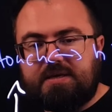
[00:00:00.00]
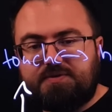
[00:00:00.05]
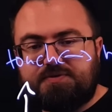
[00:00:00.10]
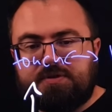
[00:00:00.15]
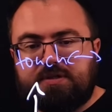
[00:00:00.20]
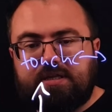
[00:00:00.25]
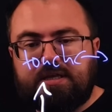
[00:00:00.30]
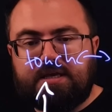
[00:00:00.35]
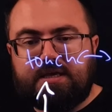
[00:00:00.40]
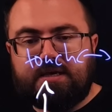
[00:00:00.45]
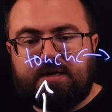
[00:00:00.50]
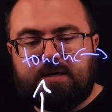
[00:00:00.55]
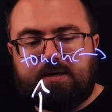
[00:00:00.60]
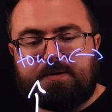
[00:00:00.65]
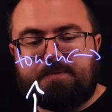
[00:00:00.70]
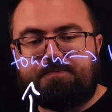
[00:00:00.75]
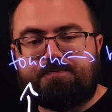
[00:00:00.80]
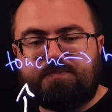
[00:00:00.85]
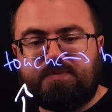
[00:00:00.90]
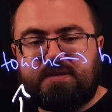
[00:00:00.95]
easily
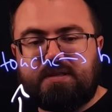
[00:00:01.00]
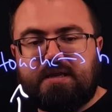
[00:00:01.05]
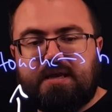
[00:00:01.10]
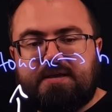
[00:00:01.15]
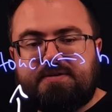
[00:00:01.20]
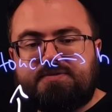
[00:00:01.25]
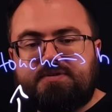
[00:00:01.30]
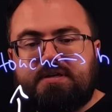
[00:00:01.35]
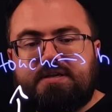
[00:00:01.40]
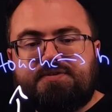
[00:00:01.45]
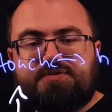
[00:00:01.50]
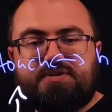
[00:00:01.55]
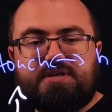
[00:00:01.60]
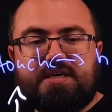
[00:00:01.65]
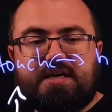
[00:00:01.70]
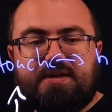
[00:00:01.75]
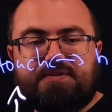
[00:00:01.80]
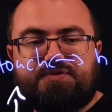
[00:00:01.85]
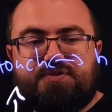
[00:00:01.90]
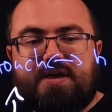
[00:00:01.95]
um, easily
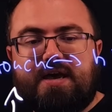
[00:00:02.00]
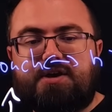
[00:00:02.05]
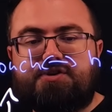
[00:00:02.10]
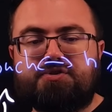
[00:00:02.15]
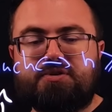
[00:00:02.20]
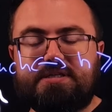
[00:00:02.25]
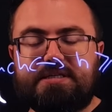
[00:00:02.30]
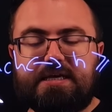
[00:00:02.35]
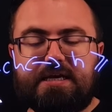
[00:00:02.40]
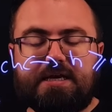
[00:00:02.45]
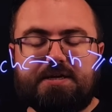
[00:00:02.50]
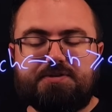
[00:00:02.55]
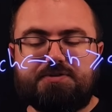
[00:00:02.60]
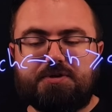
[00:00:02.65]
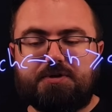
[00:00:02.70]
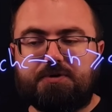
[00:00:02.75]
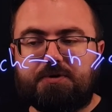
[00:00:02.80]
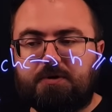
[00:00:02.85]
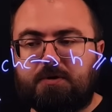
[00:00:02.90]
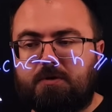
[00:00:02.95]
see it's actually the
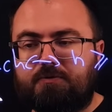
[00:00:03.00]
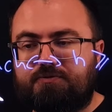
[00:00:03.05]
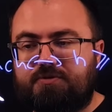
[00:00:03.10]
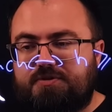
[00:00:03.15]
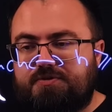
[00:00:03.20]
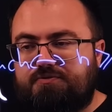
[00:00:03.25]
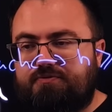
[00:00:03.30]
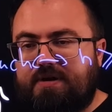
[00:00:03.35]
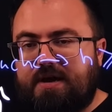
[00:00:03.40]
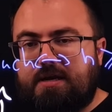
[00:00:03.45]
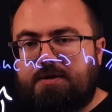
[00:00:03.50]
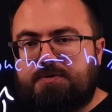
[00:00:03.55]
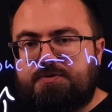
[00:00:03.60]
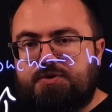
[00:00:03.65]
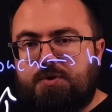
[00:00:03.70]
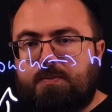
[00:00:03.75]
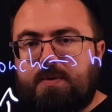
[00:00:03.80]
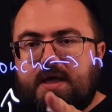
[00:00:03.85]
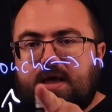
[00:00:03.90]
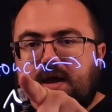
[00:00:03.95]
integral of this value
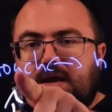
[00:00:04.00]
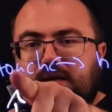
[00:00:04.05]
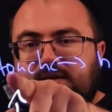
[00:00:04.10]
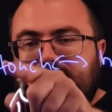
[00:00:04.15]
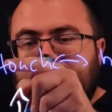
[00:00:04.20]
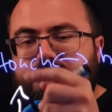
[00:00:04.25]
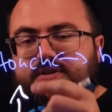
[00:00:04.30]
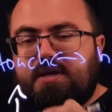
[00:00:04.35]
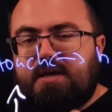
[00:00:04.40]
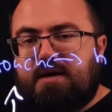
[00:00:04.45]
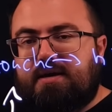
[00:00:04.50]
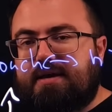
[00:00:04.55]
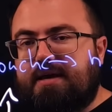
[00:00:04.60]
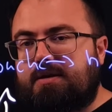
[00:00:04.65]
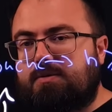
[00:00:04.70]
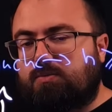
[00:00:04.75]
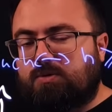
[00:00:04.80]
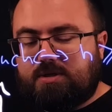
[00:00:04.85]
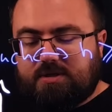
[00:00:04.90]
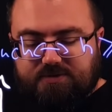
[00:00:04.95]
so let's see
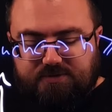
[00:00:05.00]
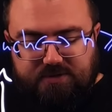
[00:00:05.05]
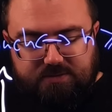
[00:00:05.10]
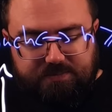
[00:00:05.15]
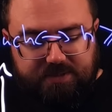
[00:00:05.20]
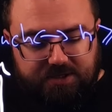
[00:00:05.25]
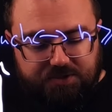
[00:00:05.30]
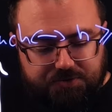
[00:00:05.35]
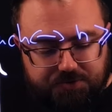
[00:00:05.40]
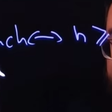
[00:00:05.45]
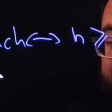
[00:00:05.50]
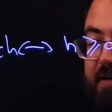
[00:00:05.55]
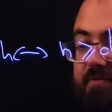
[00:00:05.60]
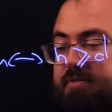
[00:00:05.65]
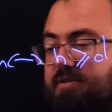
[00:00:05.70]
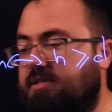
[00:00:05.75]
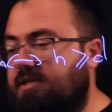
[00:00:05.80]
again what does it mean to have